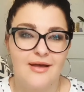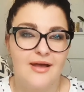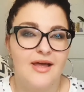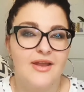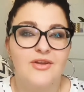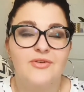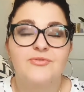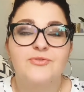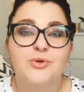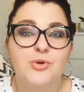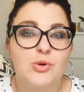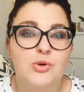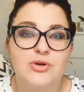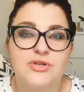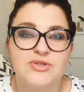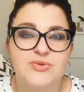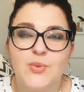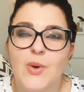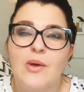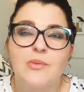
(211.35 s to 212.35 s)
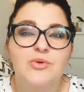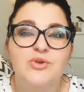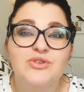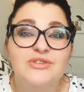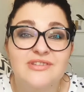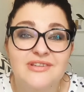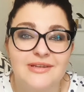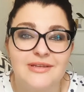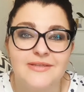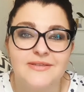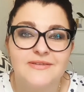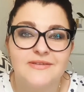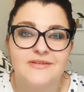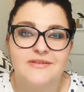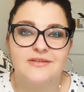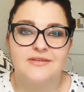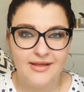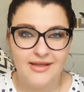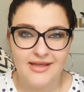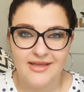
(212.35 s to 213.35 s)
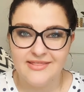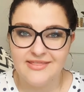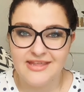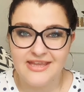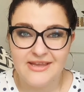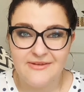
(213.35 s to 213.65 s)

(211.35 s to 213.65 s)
And of course, why wouldn't it? In the